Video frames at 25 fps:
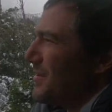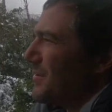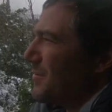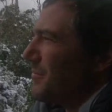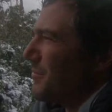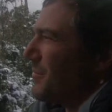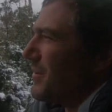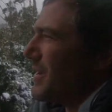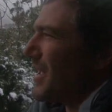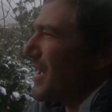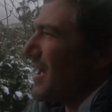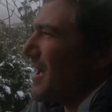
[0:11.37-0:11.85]

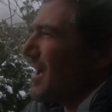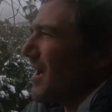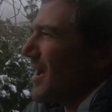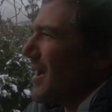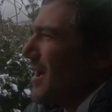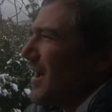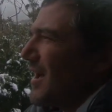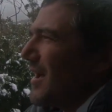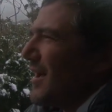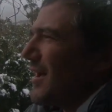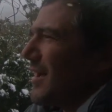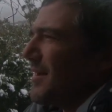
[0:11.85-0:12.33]
We
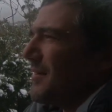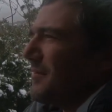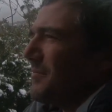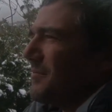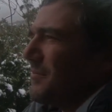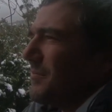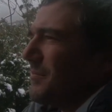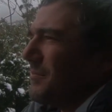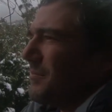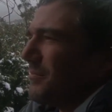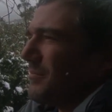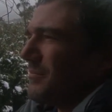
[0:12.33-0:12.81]
are,
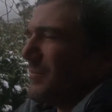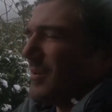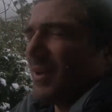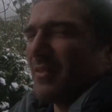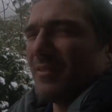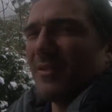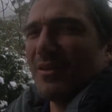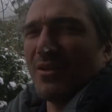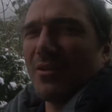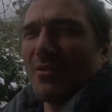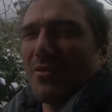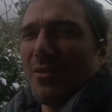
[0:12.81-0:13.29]
I
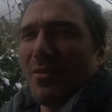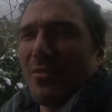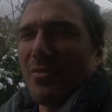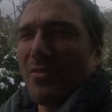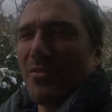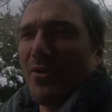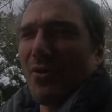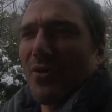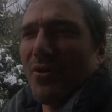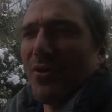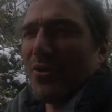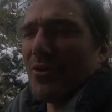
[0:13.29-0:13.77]
think, on the
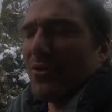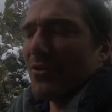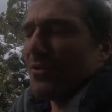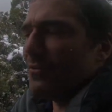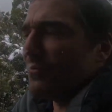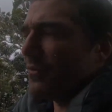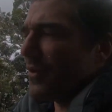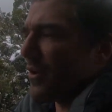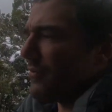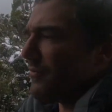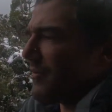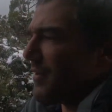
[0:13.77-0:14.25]
3rd
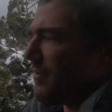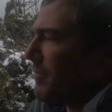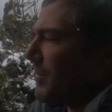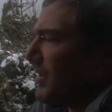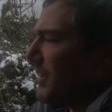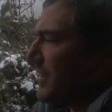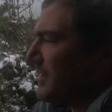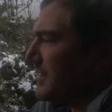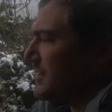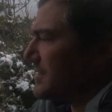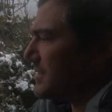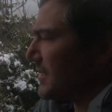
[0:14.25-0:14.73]
of
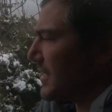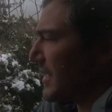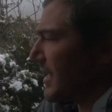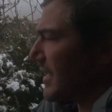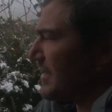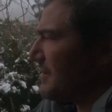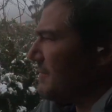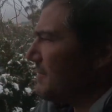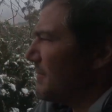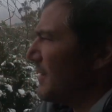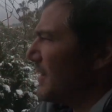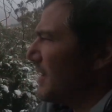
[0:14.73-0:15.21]
November
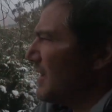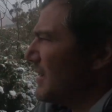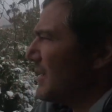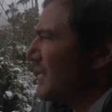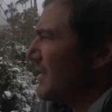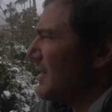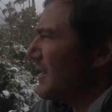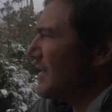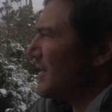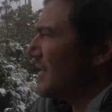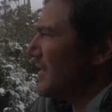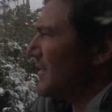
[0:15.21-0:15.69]
today,
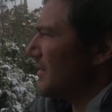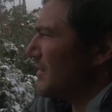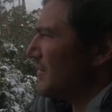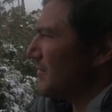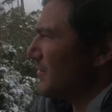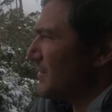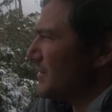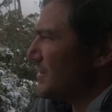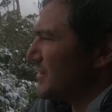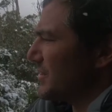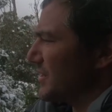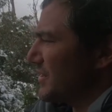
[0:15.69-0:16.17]

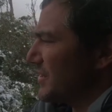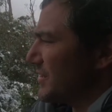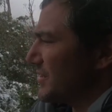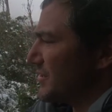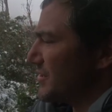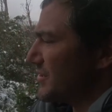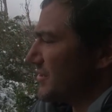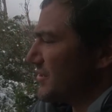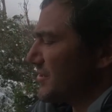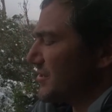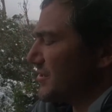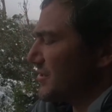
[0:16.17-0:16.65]
which
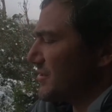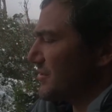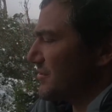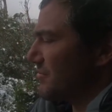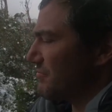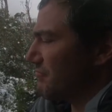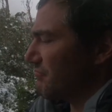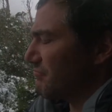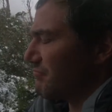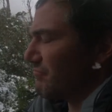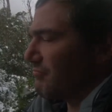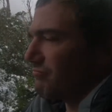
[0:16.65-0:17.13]

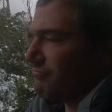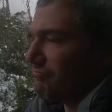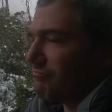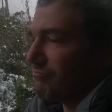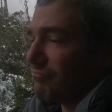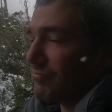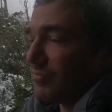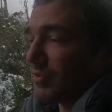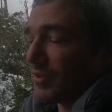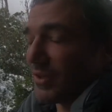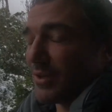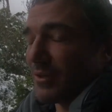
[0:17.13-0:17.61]
is,
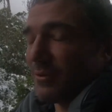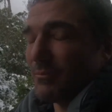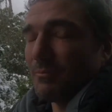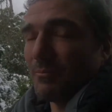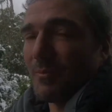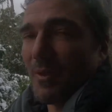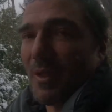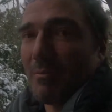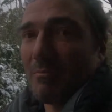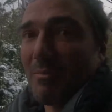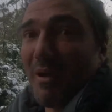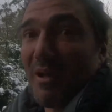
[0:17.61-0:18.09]

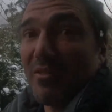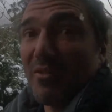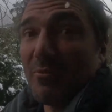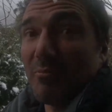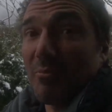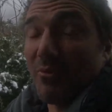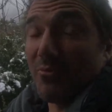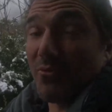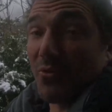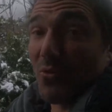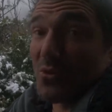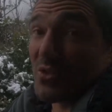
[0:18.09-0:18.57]
a month
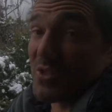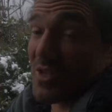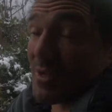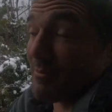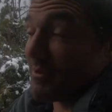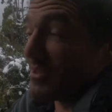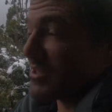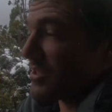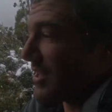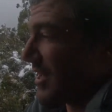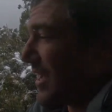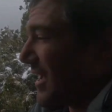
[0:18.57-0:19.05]
before
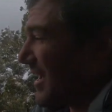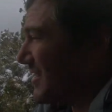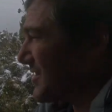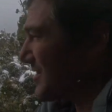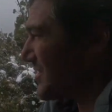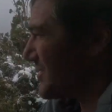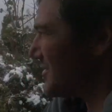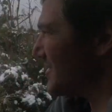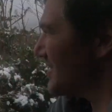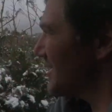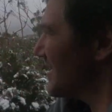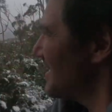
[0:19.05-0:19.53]
summer
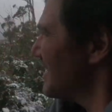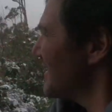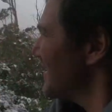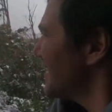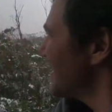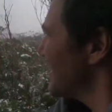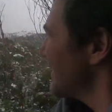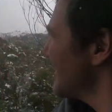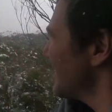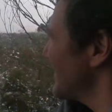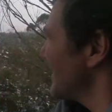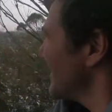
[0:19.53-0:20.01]
starts.
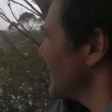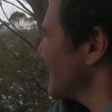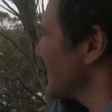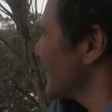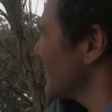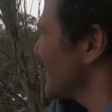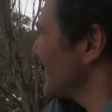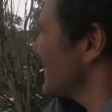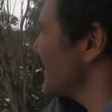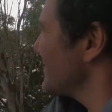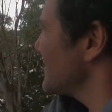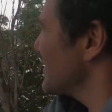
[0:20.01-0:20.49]

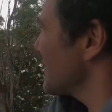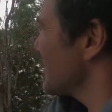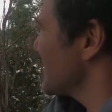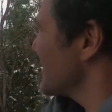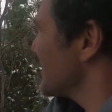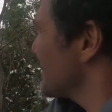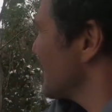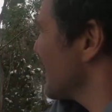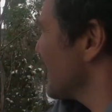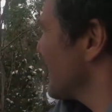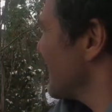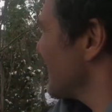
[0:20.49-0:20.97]
And as you can
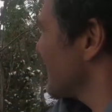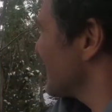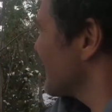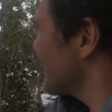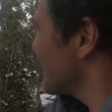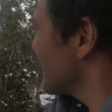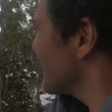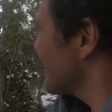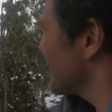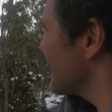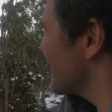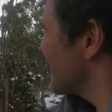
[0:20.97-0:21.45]
see,
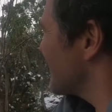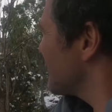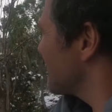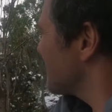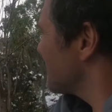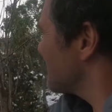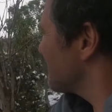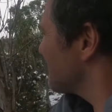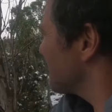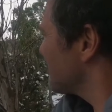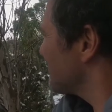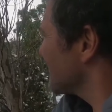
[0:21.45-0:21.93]
it's
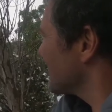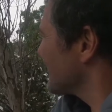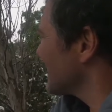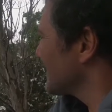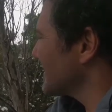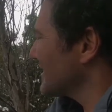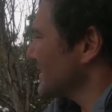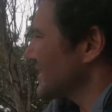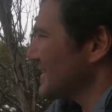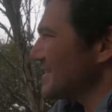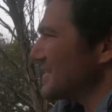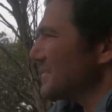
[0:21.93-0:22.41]

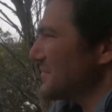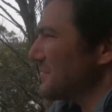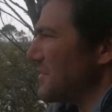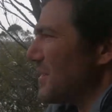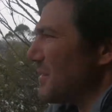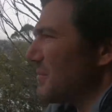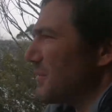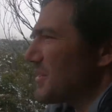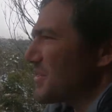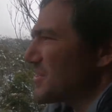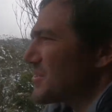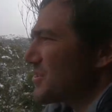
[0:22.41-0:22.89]
a
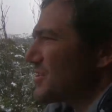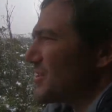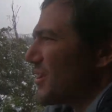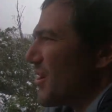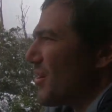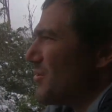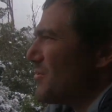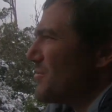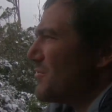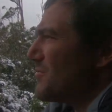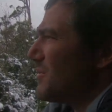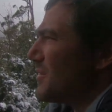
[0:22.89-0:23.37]
fair bit of
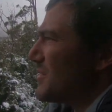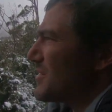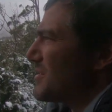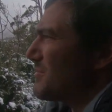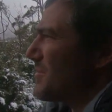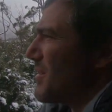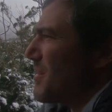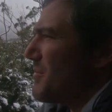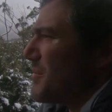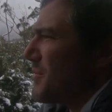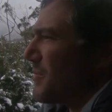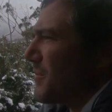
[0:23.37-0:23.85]
snow at the
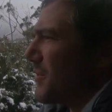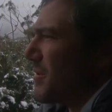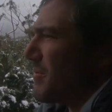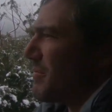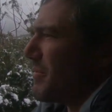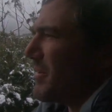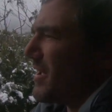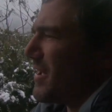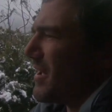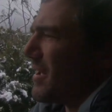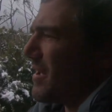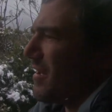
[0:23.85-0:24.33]
moment. We're
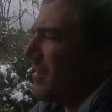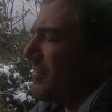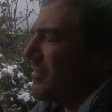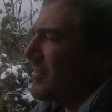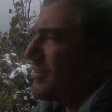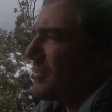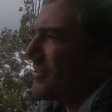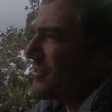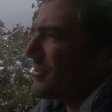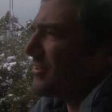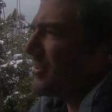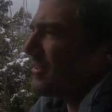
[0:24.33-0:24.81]
about
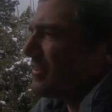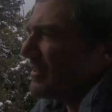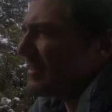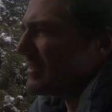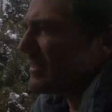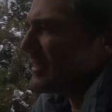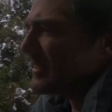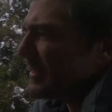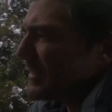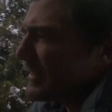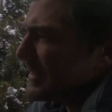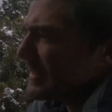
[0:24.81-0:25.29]

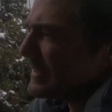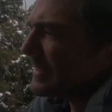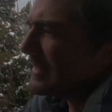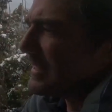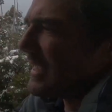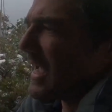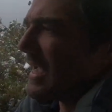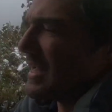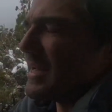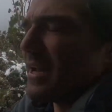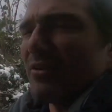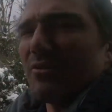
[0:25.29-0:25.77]

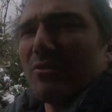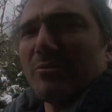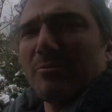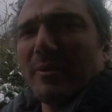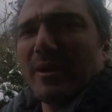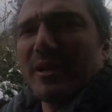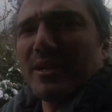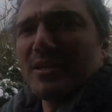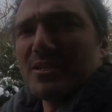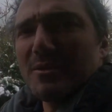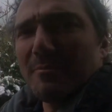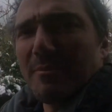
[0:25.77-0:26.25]
800
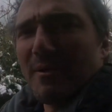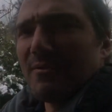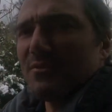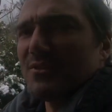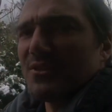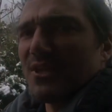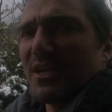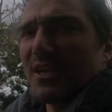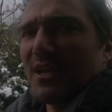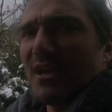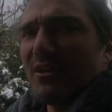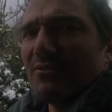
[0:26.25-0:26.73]
metres above
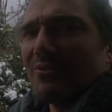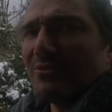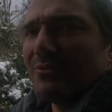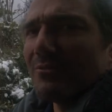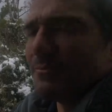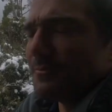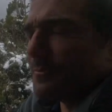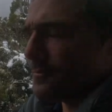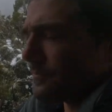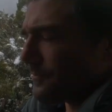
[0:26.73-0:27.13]
sea level.